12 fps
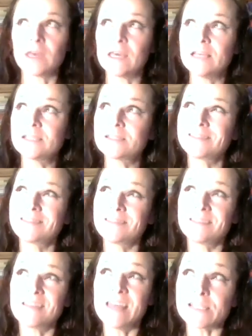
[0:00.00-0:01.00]
Is
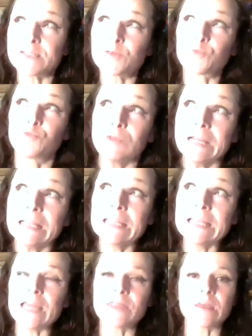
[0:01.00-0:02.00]
this
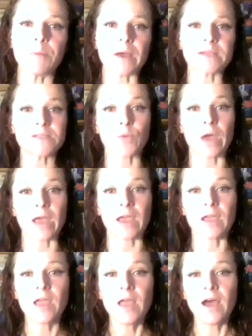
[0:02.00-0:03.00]
really the best
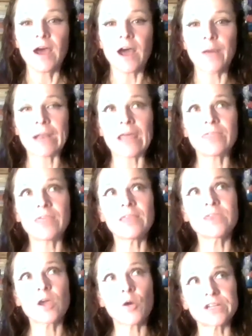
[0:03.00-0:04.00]
way? And I
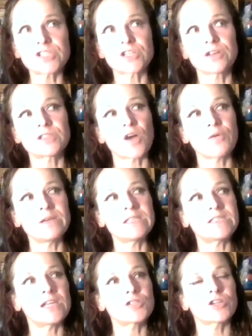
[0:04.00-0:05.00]
think the question is always
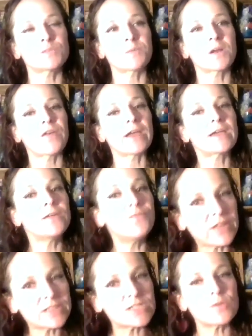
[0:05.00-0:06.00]
dangerous, but if I
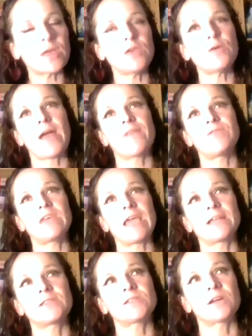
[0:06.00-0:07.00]
convince you that you have the
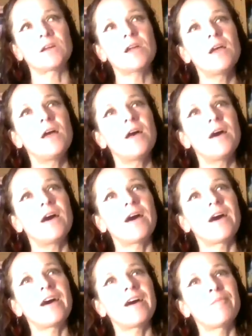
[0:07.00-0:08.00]
answer,
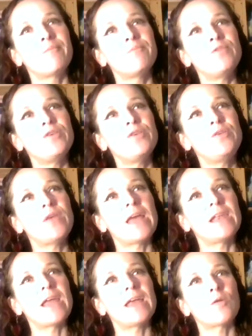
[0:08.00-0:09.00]

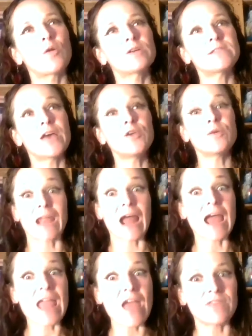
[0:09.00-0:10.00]
and or tell you that
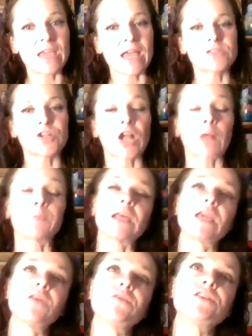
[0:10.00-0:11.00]
I have the answer, I'm going to
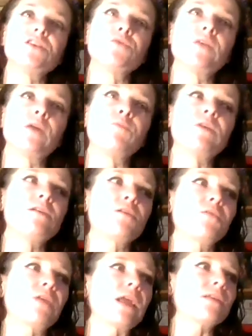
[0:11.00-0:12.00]
give it to you, then we
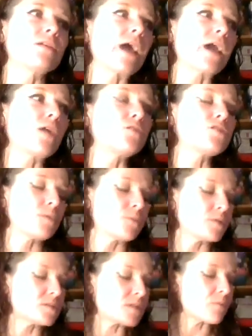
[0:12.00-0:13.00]
create little echo
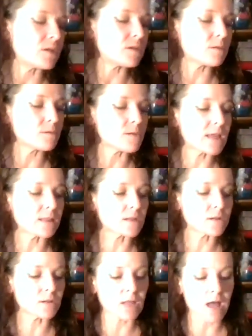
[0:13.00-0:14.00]
chambers and we create
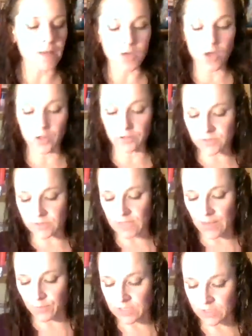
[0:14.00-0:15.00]
little cults.
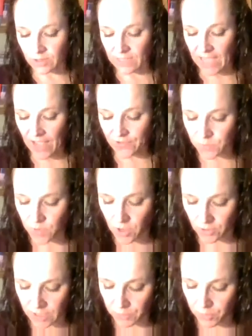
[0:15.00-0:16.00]
And we certainly have some
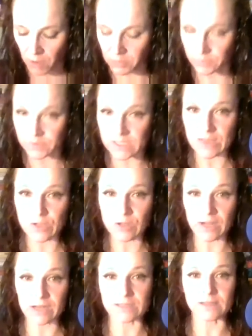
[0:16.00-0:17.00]
cultic problems in the
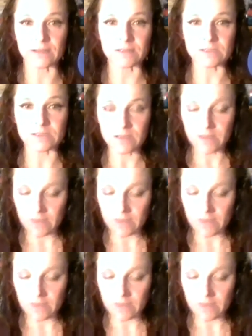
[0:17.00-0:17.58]
United States.